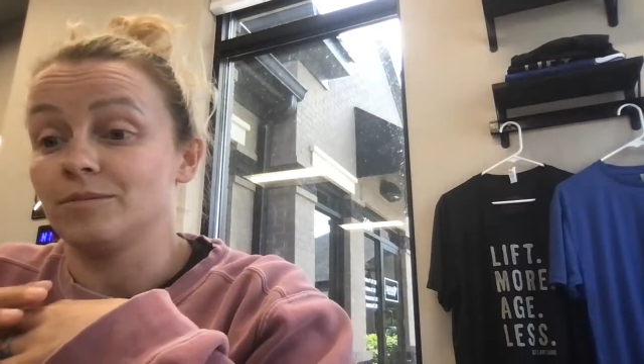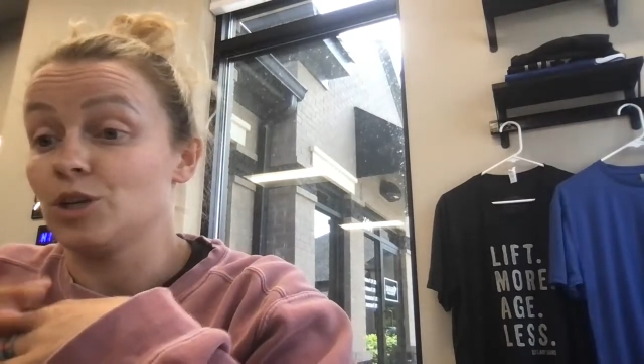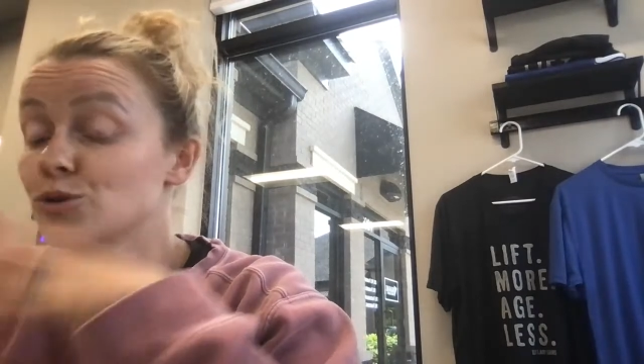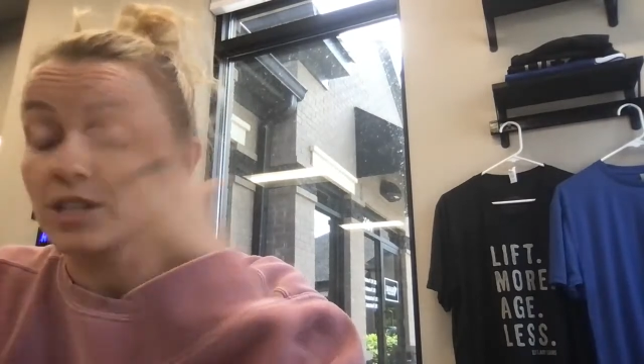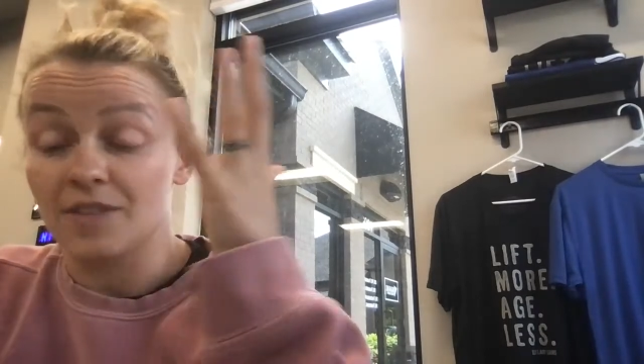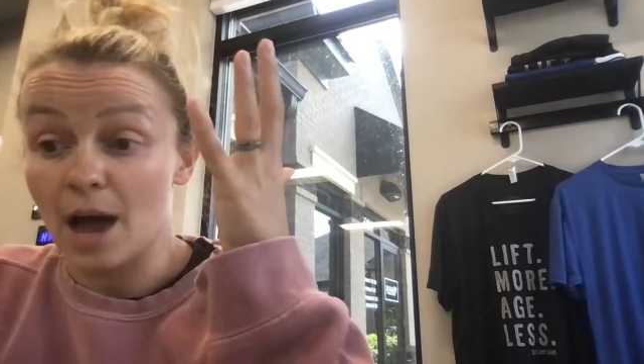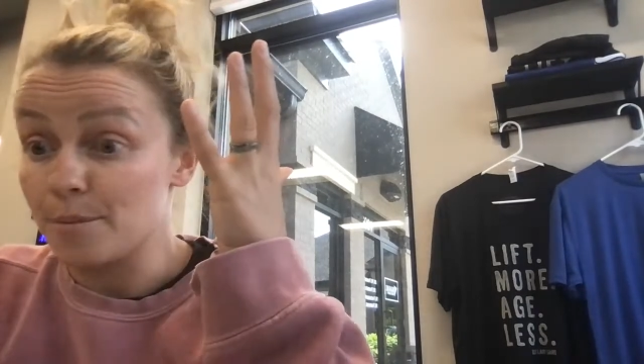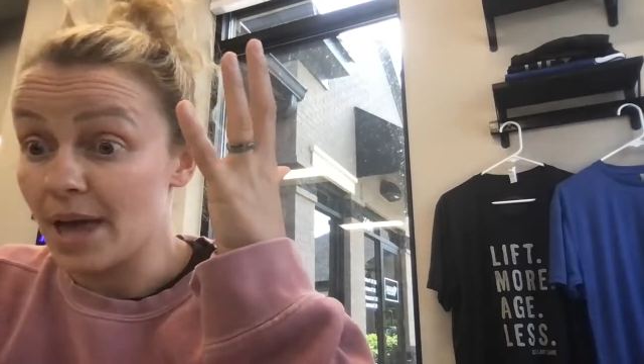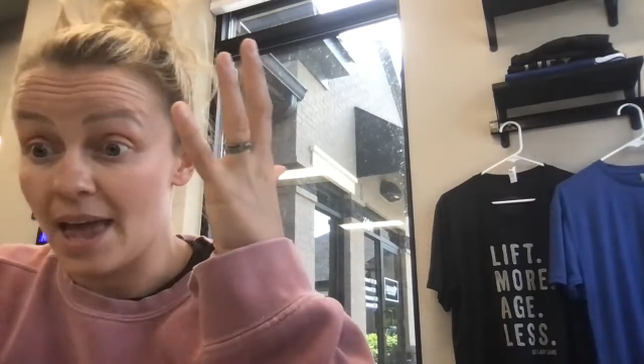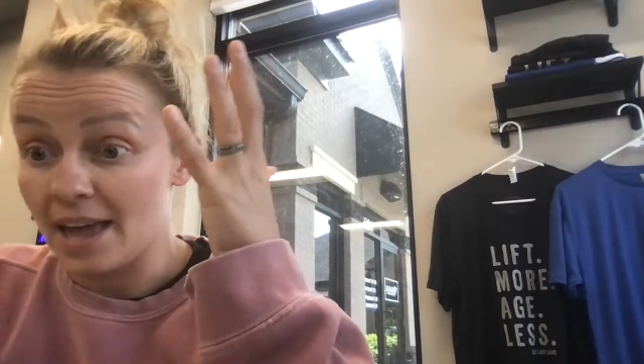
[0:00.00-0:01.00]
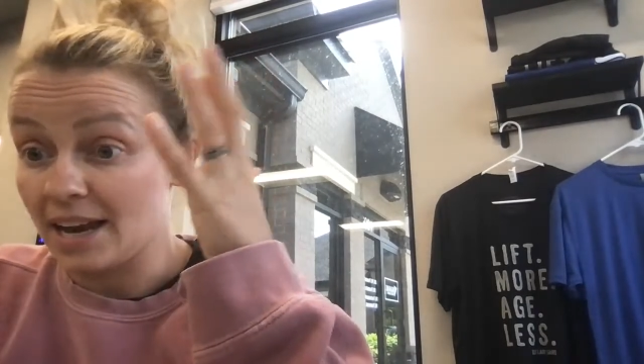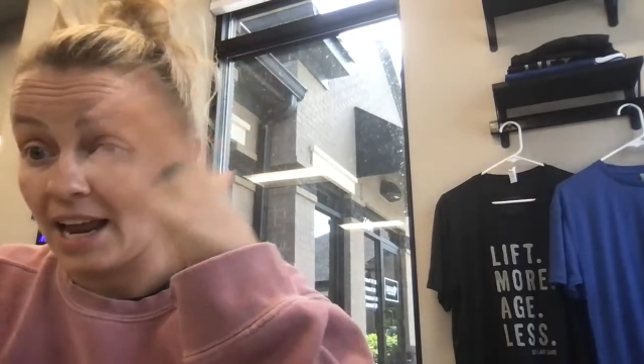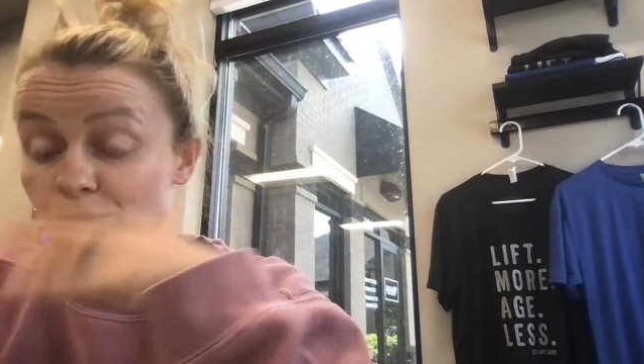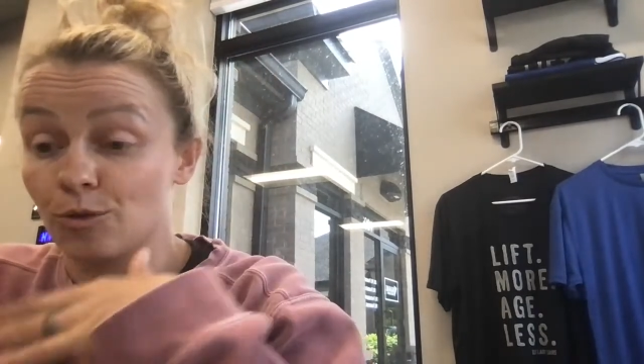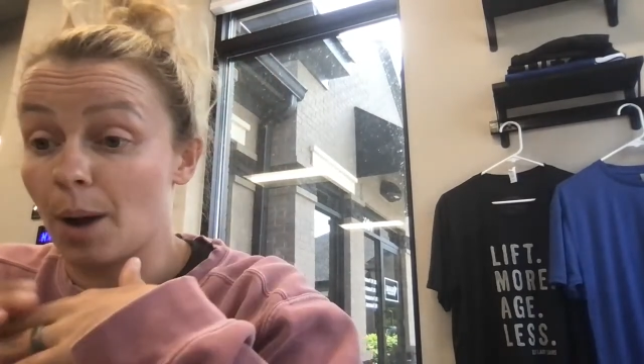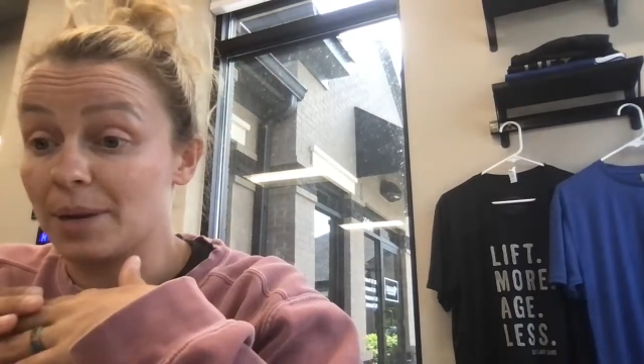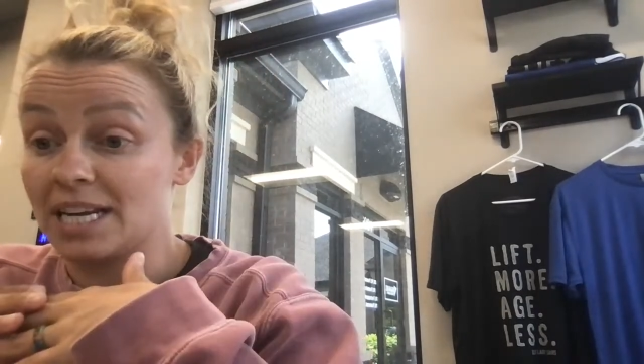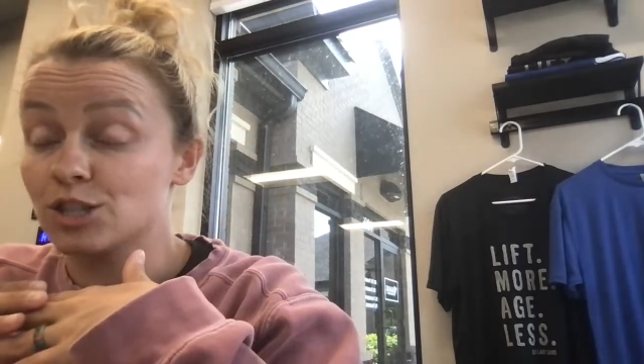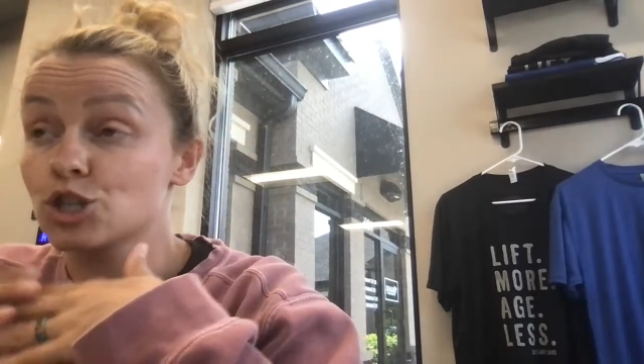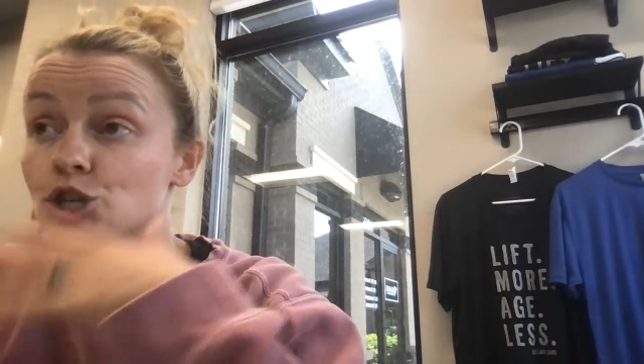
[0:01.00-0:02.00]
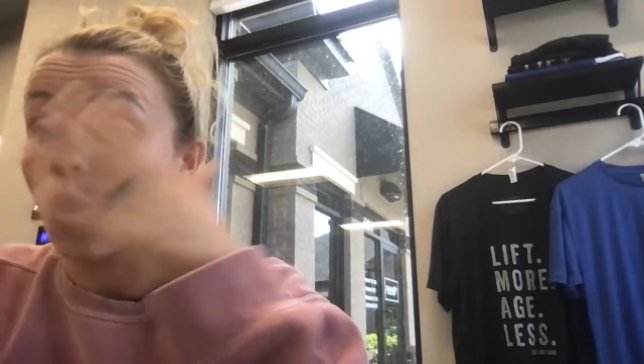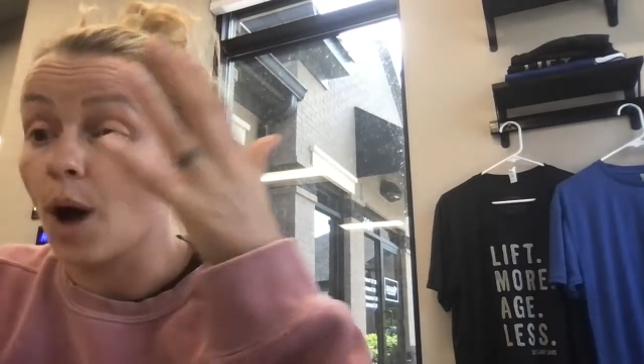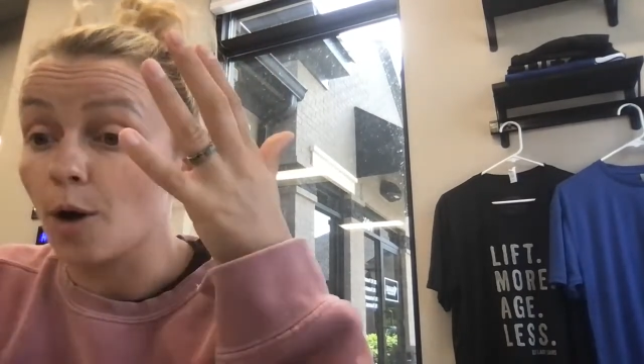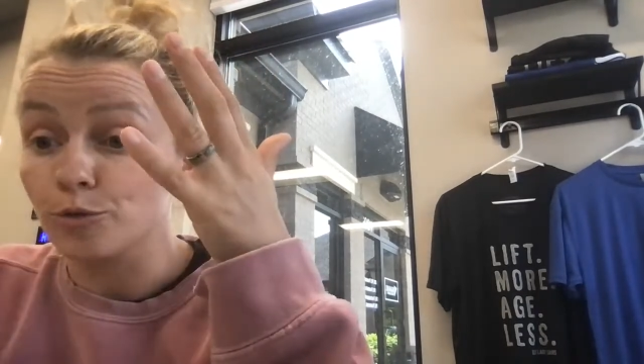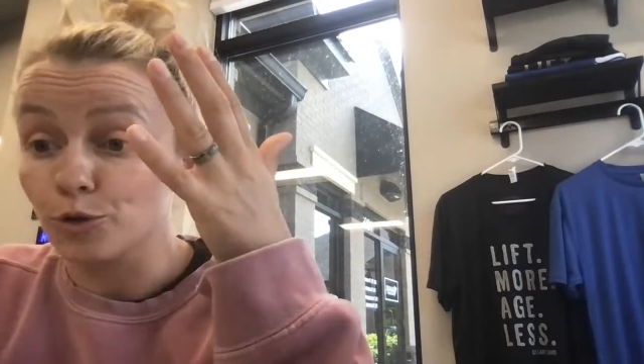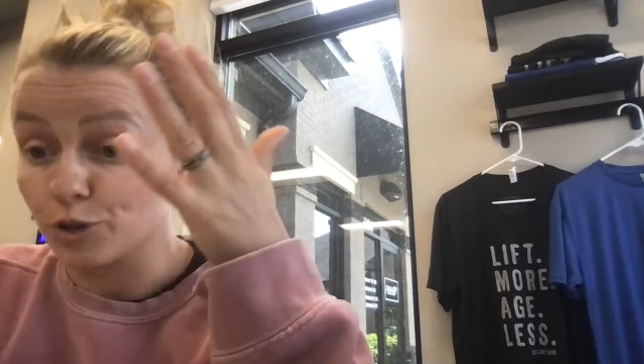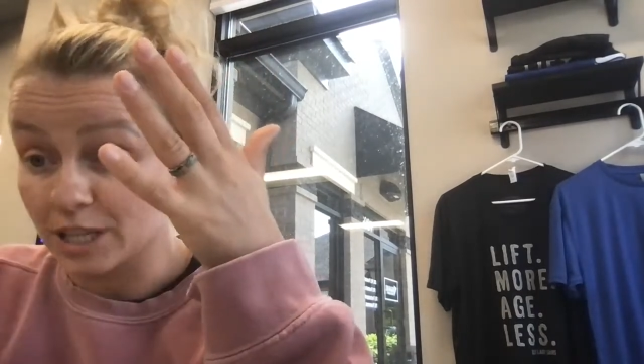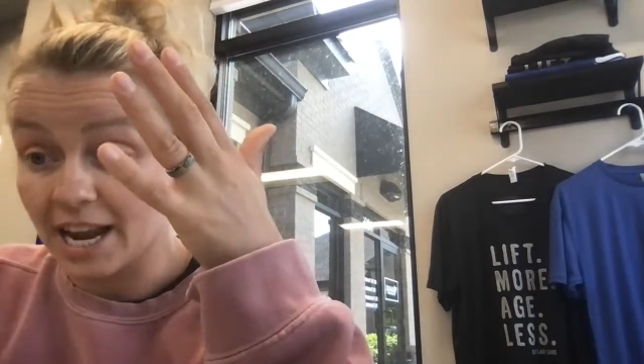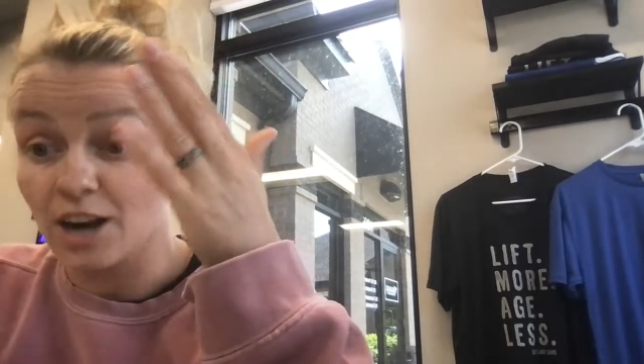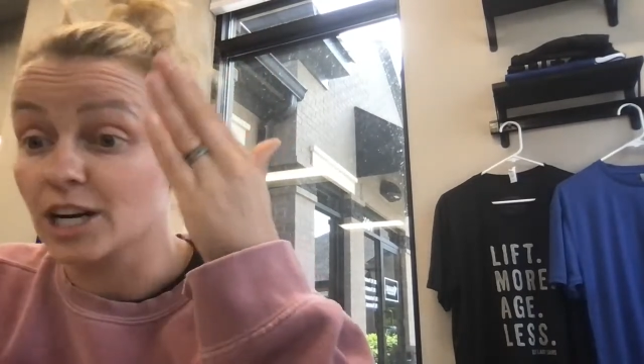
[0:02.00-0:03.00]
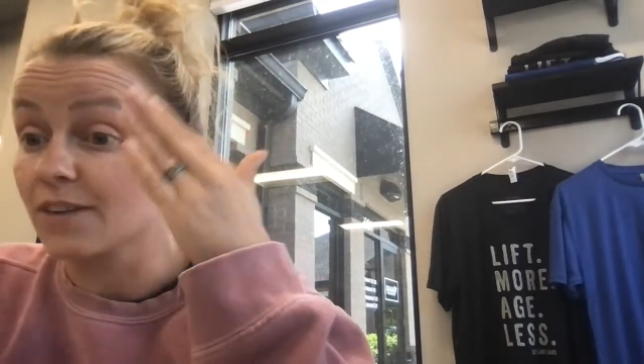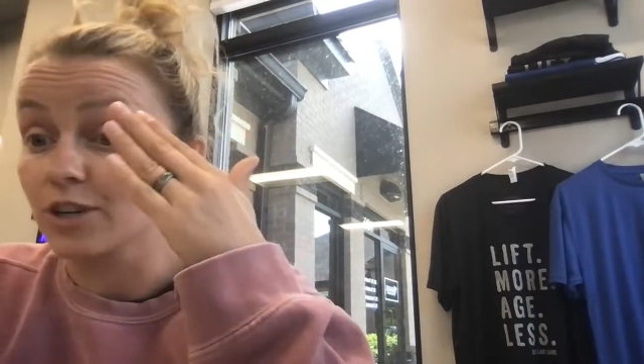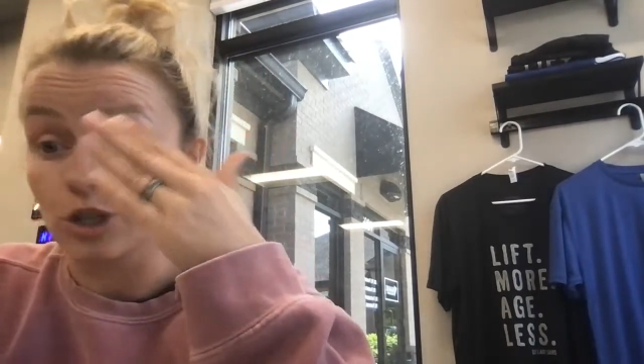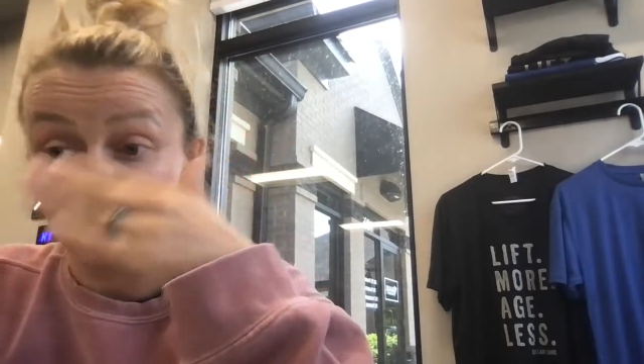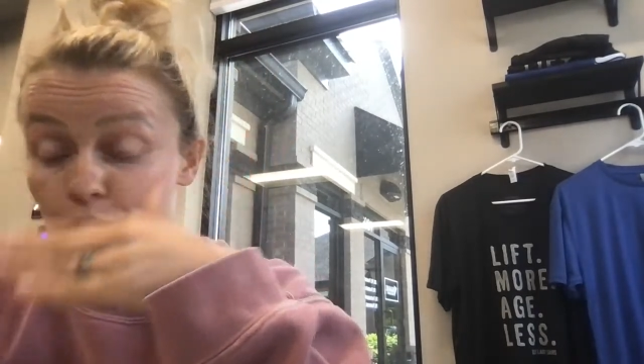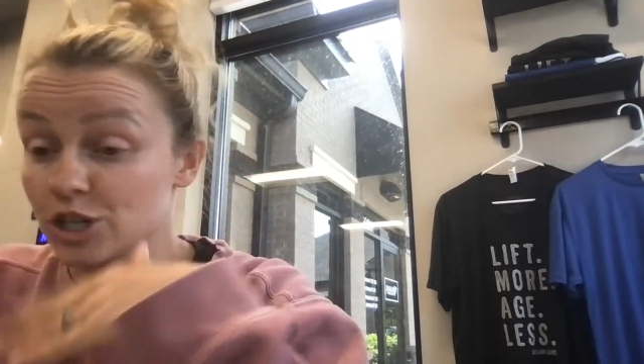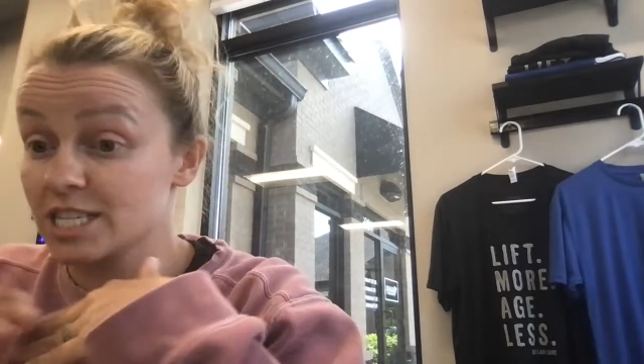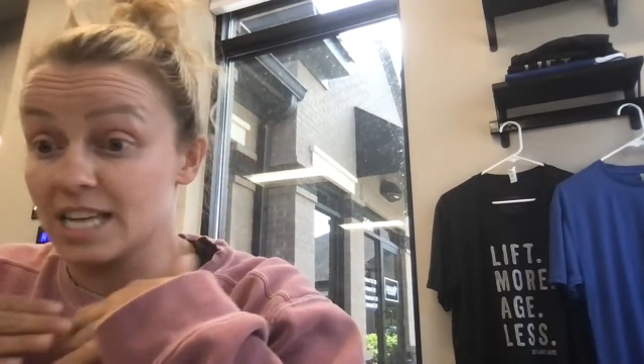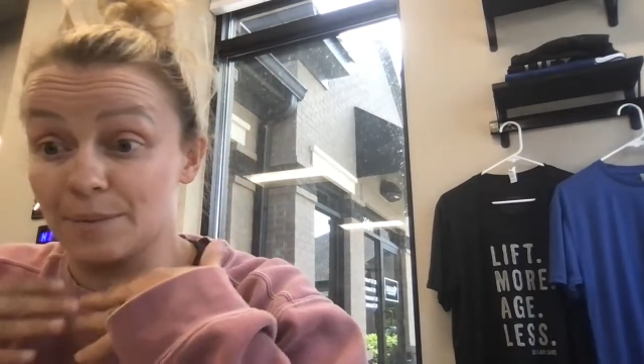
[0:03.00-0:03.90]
use of that bed. And I mean, it's so helpful for the caregivers, the nurses.